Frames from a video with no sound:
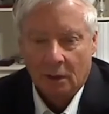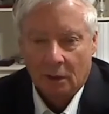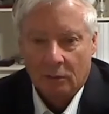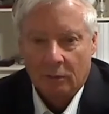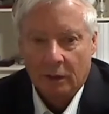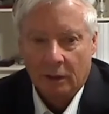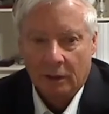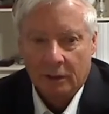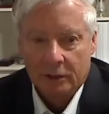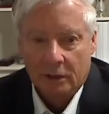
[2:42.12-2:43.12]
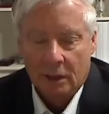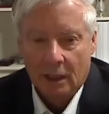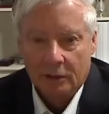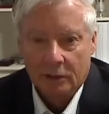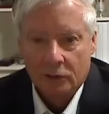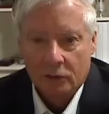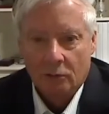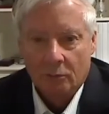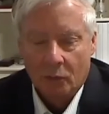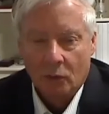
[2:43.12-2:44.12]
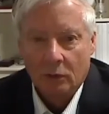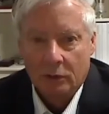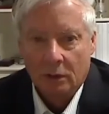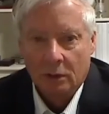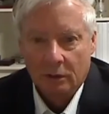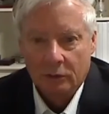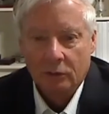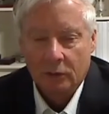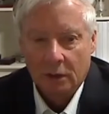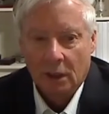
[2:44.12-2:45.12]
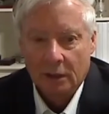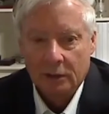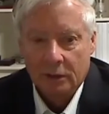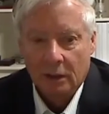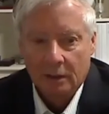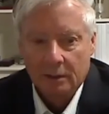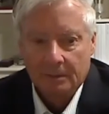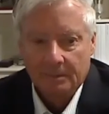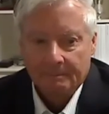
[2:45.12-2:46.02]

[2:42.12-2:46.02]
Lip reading: Korea and this alliance is so important to the United States.